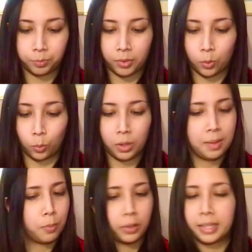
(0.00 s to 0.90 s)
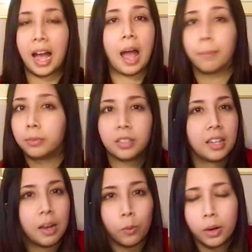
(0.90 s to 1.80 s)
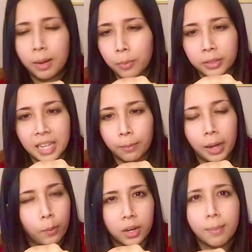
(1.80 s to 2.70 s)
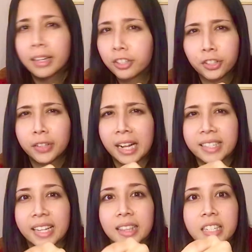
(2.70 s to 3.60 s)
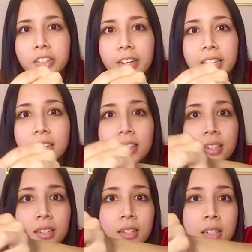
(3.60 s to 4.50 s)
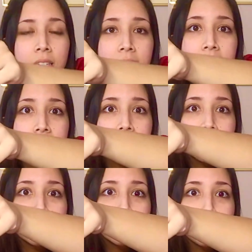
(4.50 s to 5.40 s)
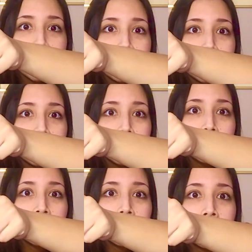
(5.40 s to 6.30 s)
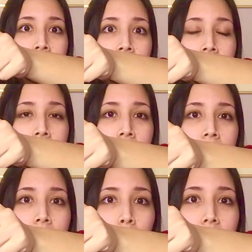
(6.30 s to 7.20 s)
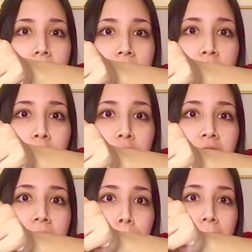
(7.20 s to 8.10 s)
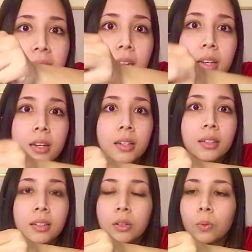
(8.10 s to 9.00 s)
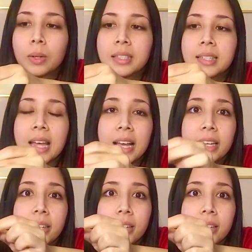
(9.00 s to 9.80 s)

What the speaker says: One more time. I want to make sure you guys get this right. Here's the tomato. We're going to flip it one side